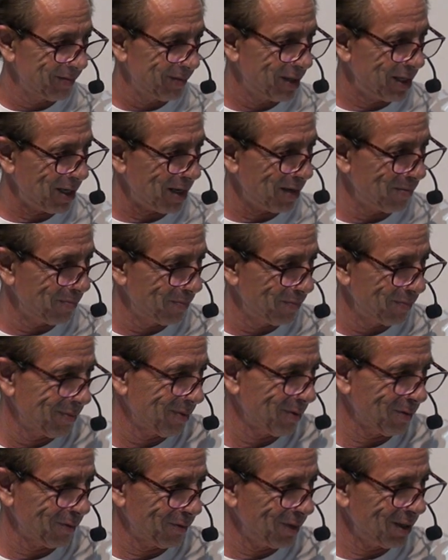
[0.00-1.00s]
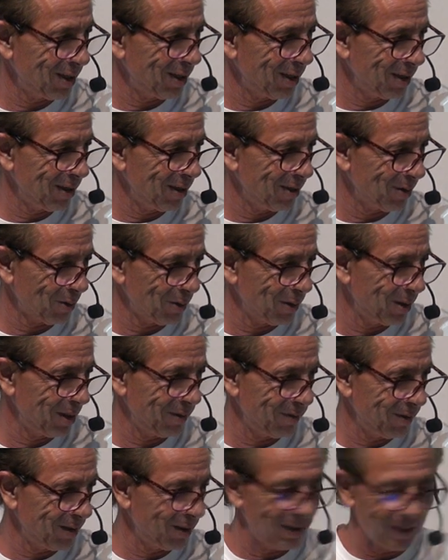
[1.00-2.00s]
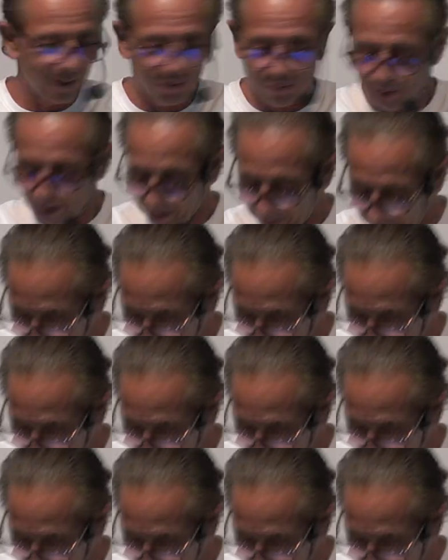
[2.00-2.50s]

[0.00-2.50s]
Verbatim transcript: tape or VD or DVD, whatever.